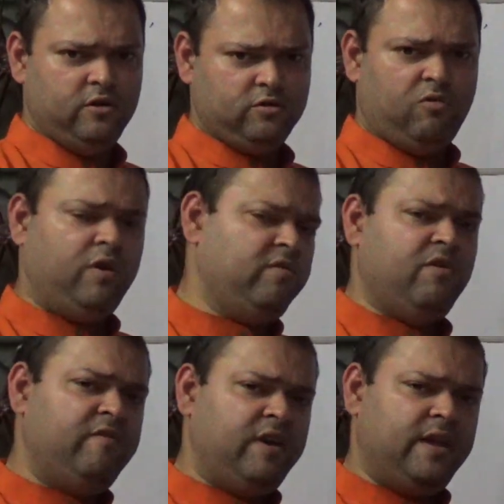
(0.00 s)
So what you
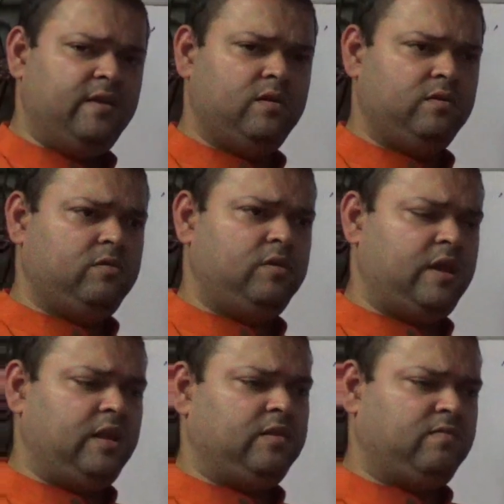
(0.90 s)
have written,
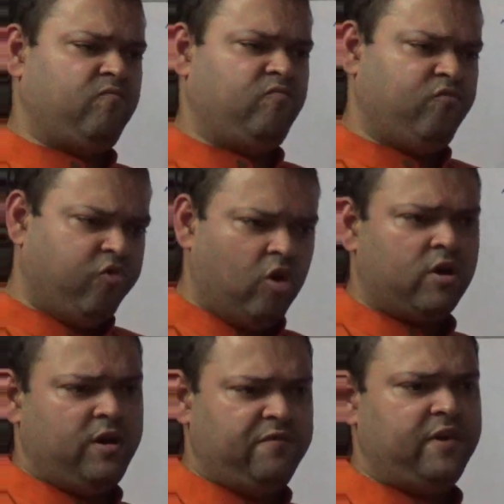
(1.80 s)
there are
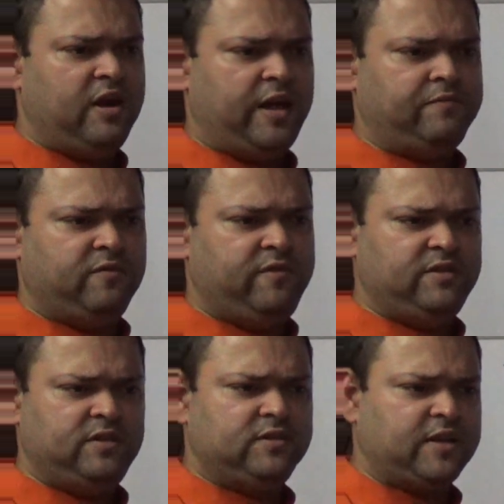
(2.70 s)
4 different types of
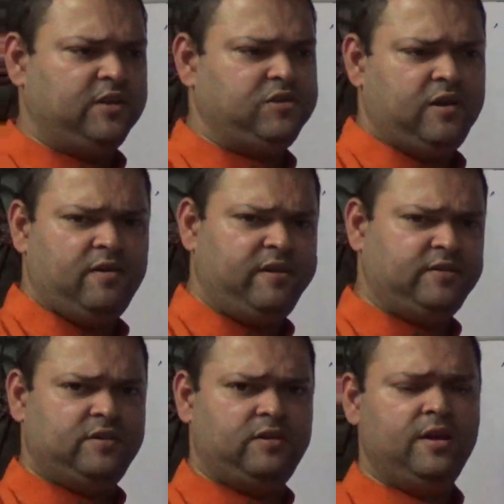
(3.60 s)
reasons: cultural
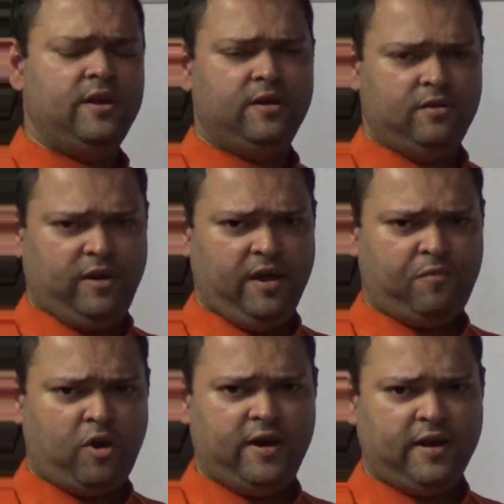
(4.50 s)
reason, okay,
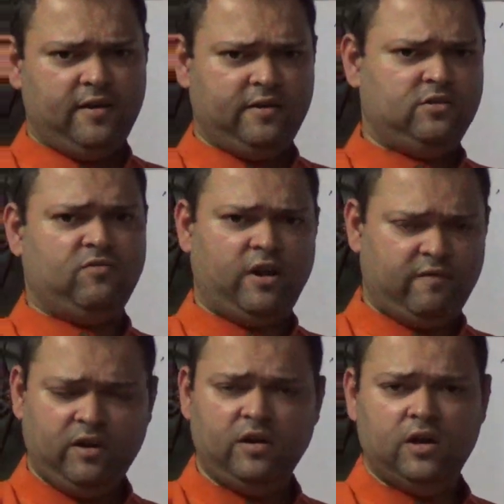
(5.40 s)
political reason, whatever.